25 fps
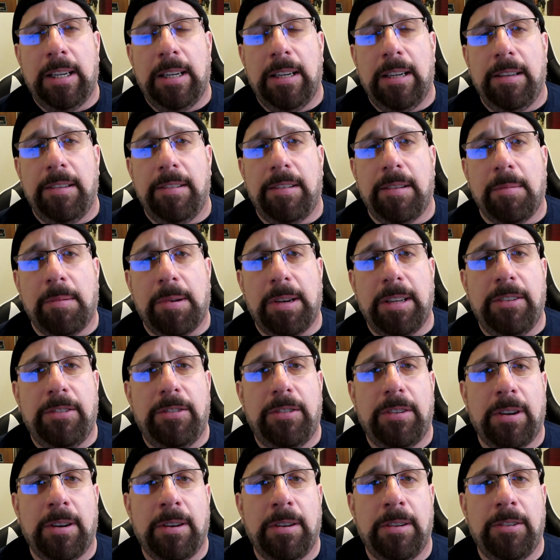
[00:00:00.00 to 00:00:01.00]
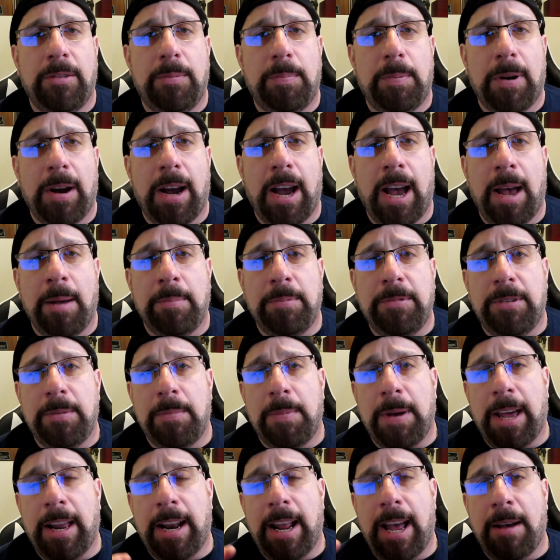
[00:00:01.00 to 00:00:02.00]
some concerns perhaps
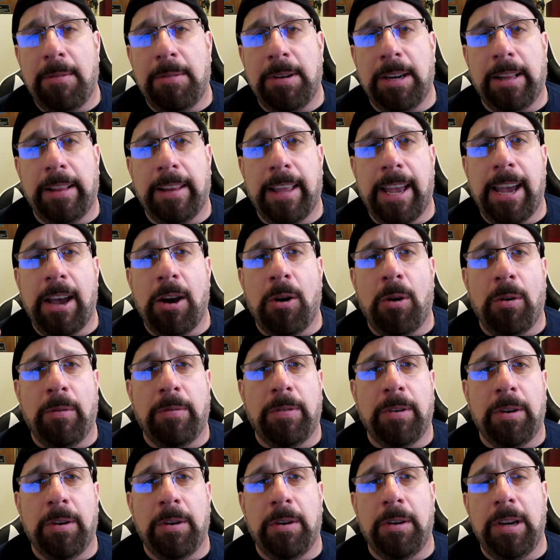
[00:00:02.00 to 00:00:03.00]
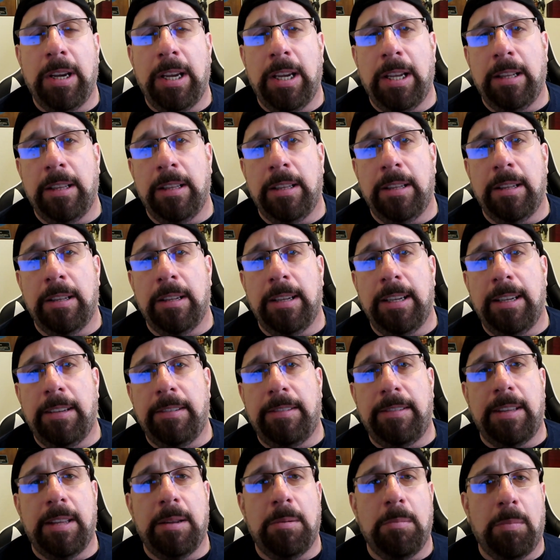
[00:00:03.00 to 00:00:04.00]
about having a layover in
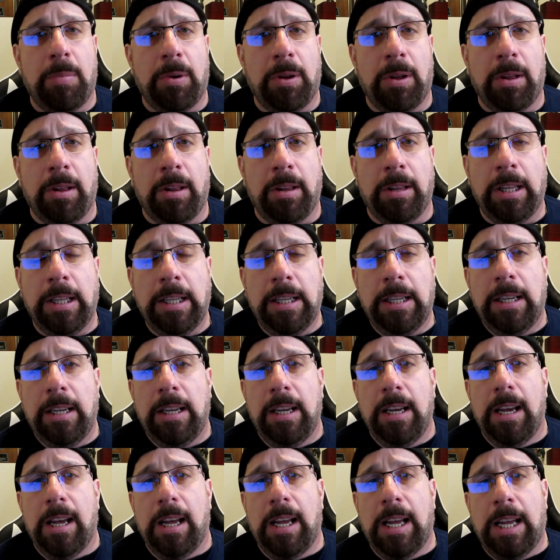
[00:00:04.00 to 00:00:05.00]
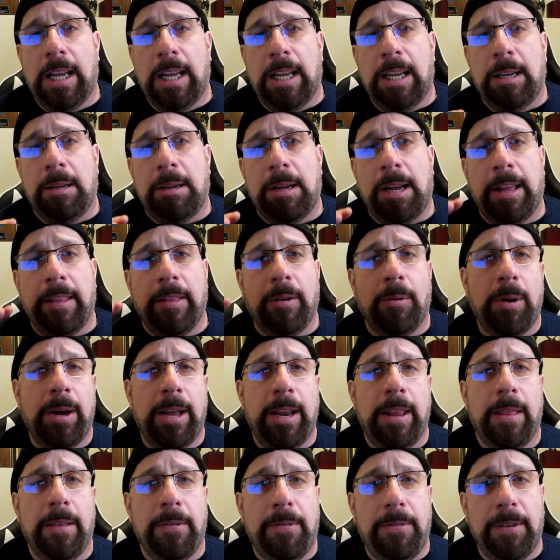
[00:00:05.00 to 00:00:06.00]
Istanbul on the
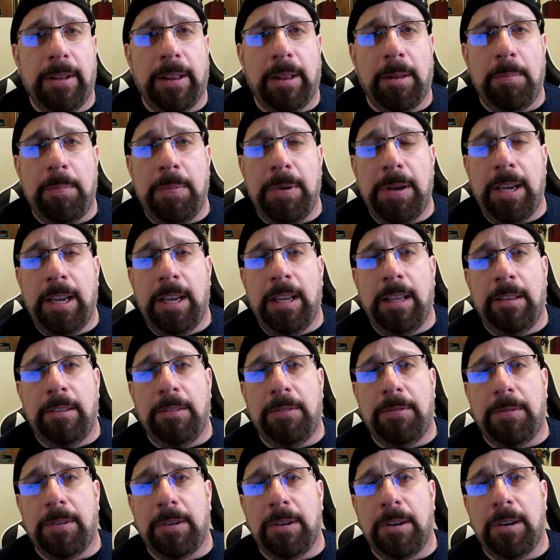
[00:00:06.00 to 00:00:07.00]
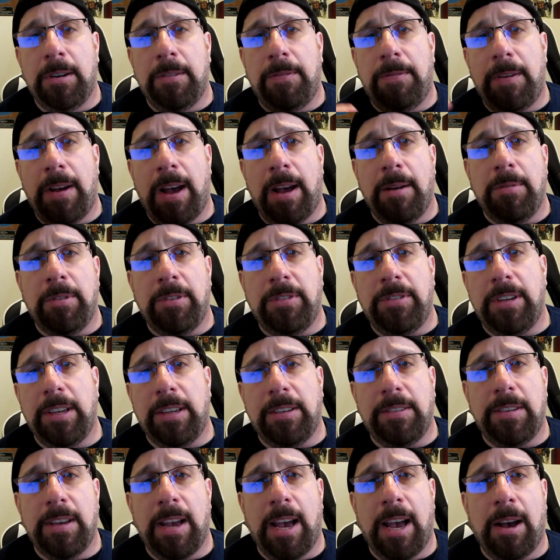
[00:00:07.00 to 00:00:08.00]
way to the Philippines for 5 or
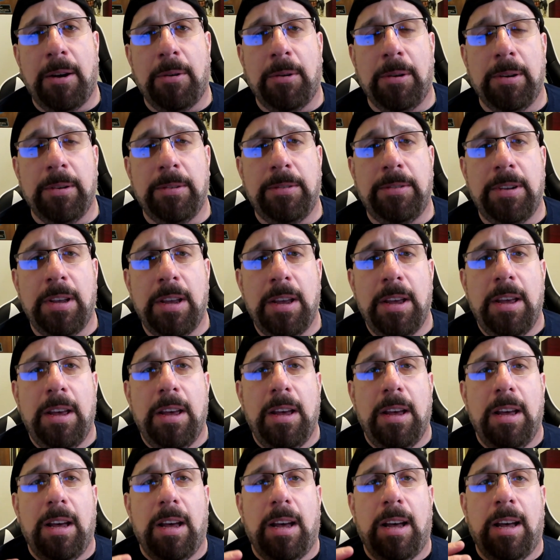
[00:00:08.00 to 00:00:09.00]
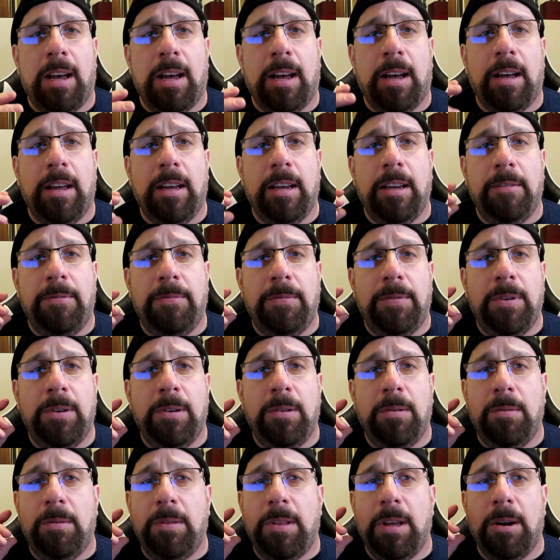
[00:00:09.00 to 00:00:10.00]
6 hours.
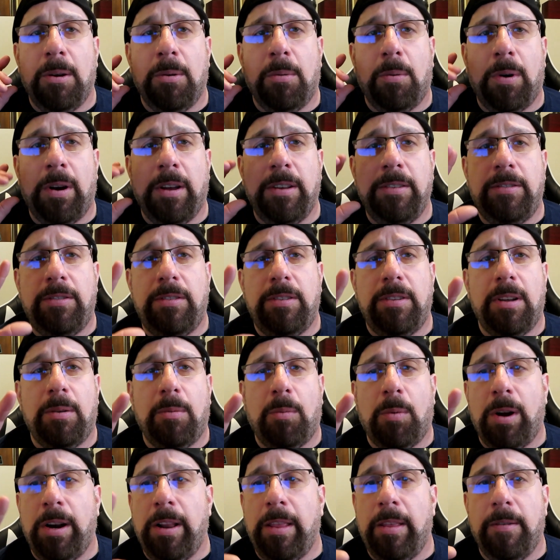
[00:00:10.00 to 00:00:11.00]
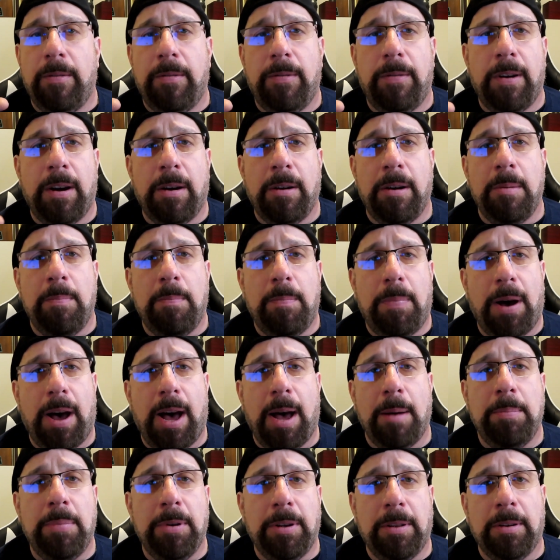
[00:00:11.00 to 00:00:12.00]
There was one of the very
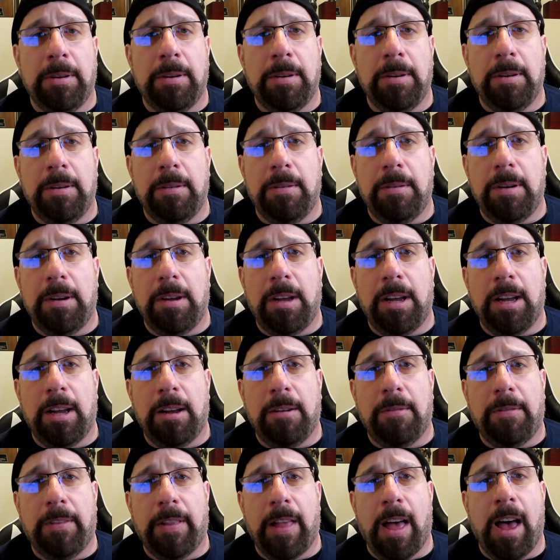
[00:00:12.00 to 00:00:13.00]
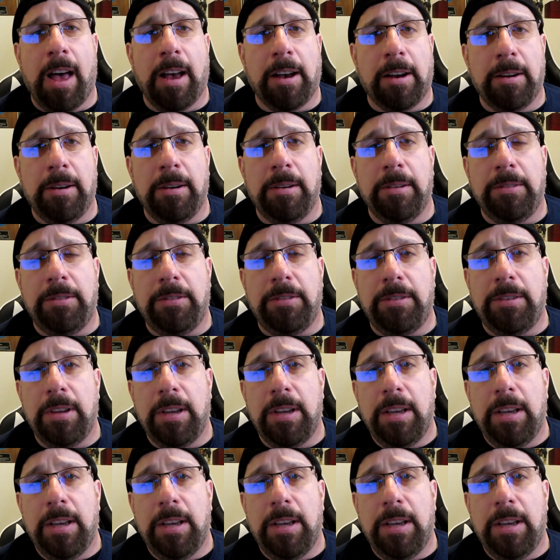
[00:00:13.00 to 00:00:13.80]
popular vloggers